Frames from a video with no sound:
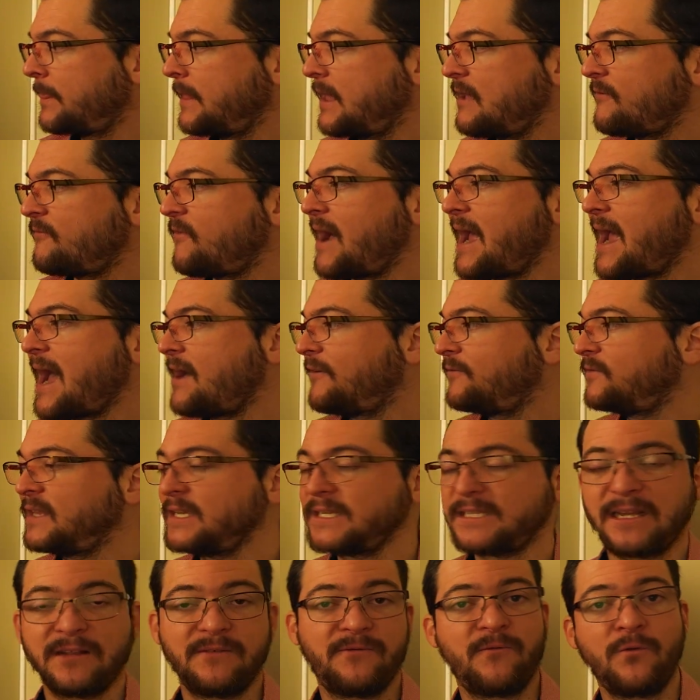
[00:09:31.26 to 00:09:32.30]
if I have
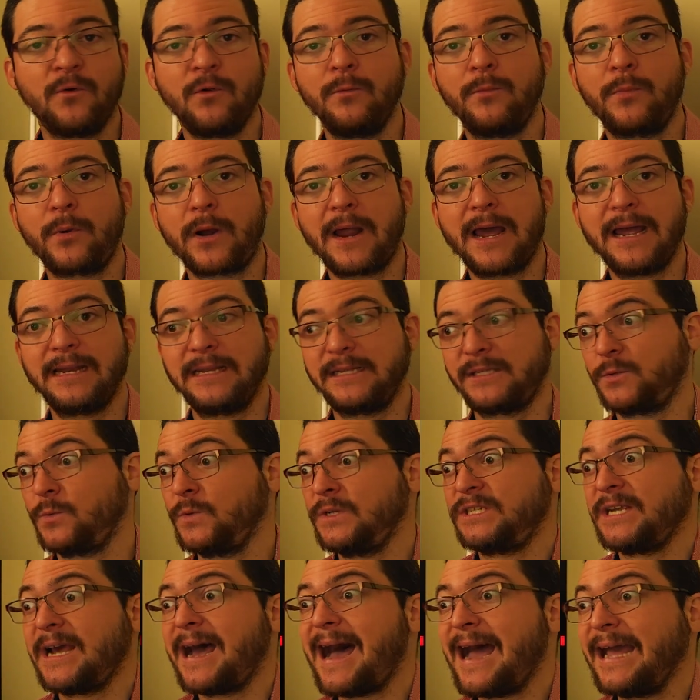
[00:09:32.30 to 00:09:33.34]
this at full brightness,
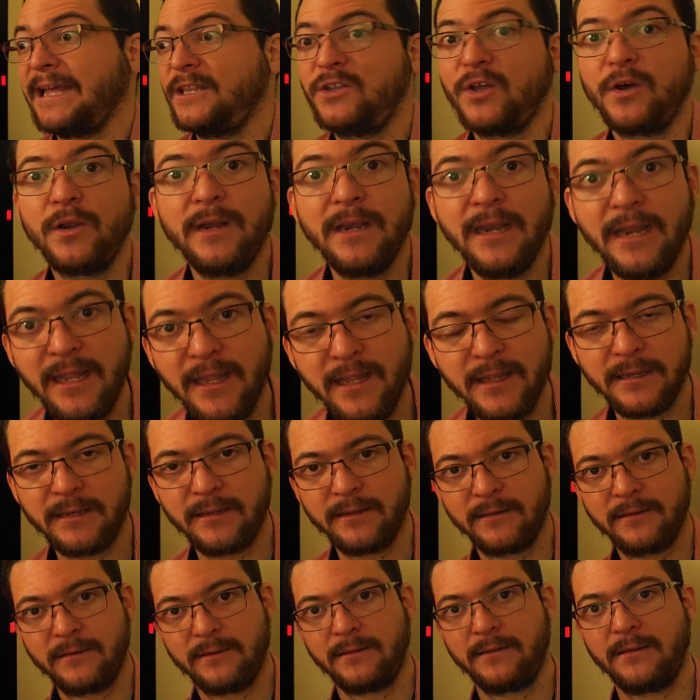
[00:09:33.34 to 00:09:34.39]
which I don't need
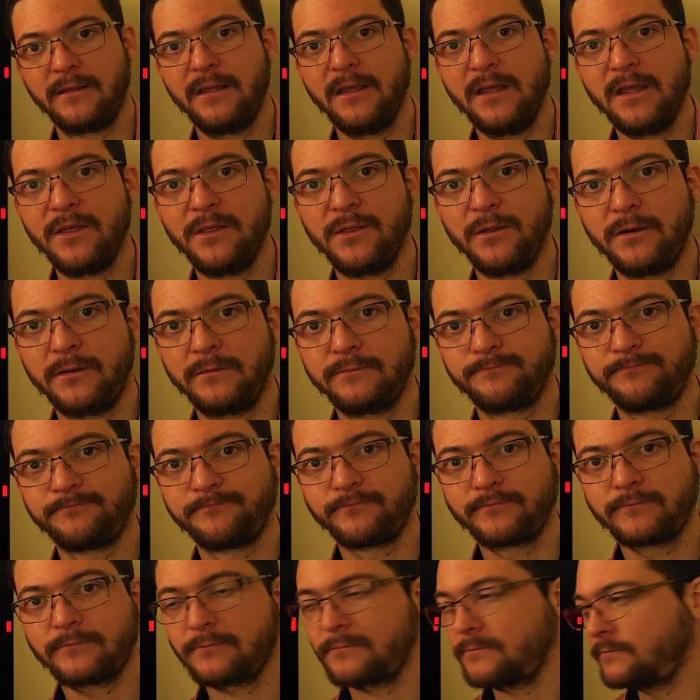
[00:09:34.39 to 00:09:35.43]
either.
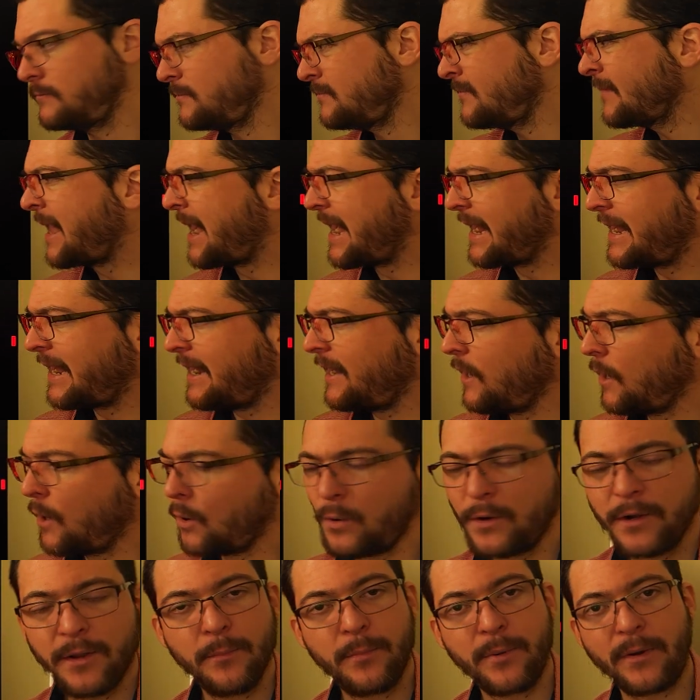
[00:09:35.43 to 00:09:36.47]
I can
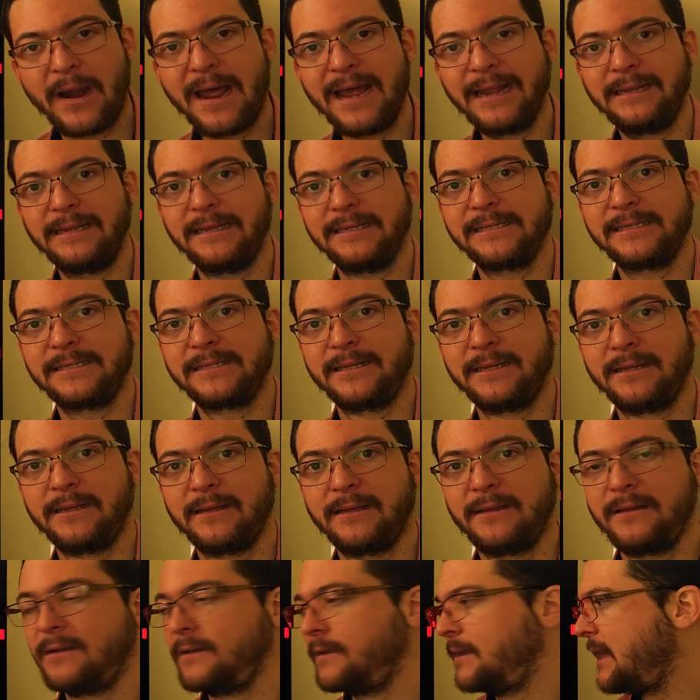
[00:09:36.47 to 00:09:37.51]
lower the brightness
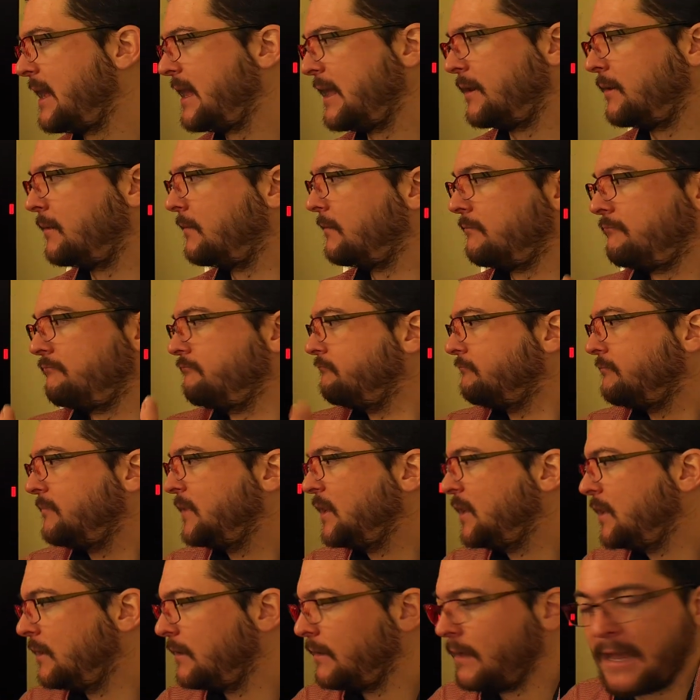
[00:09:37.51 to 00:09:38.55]
and
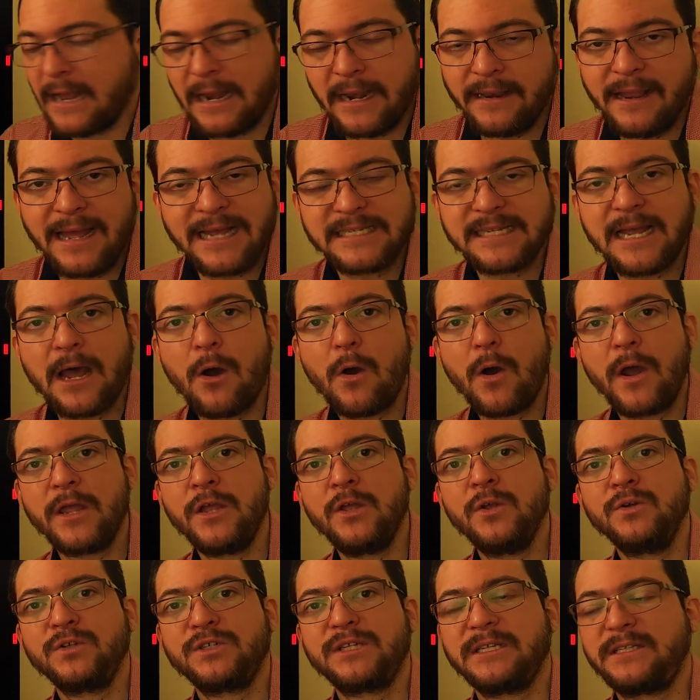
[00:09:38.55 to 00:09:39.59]
and that's how I
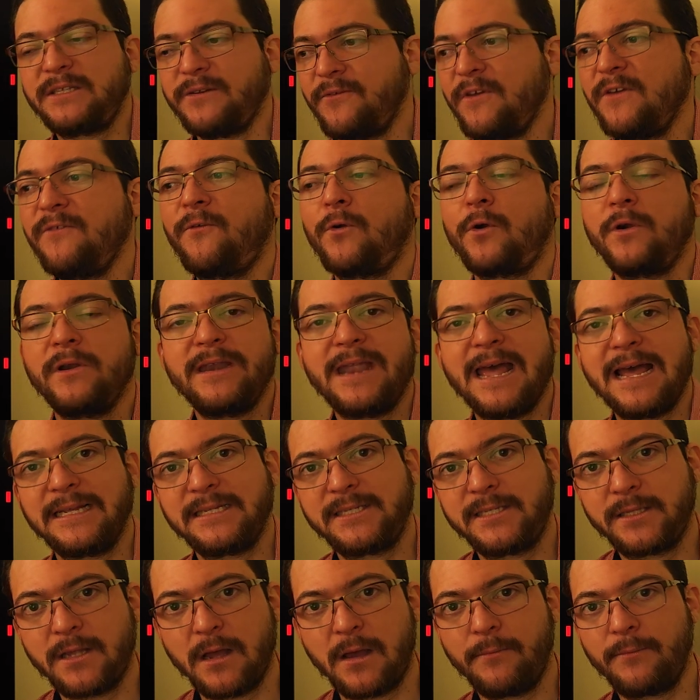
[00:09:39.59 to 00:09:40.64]
use the TV for
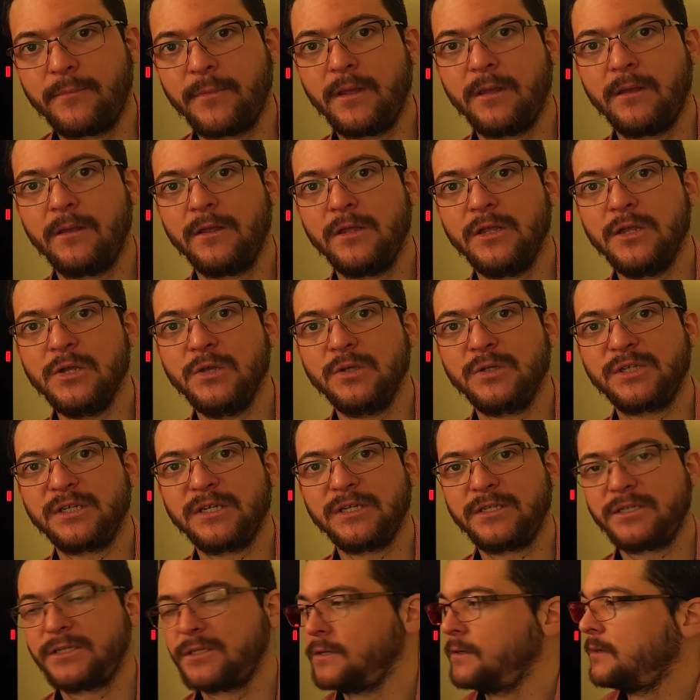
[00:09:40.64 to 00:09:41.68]
desktop
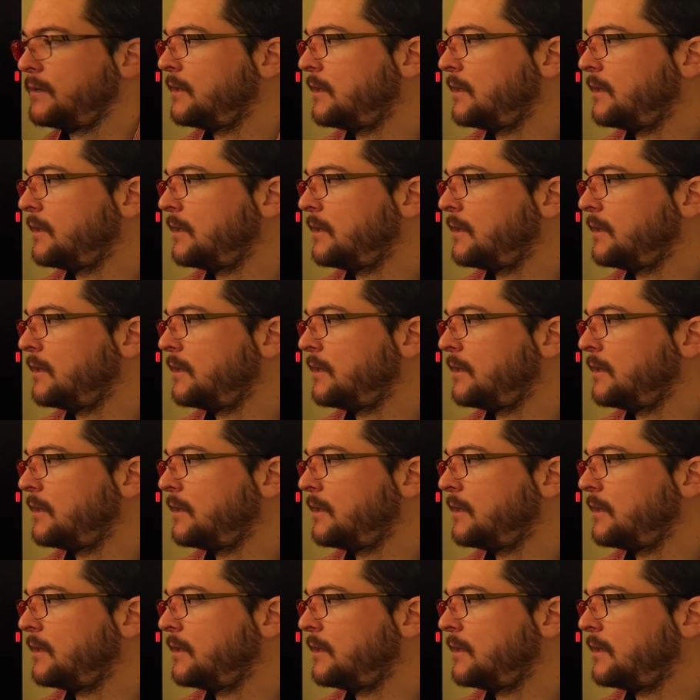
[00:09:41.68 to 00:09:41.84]
usage.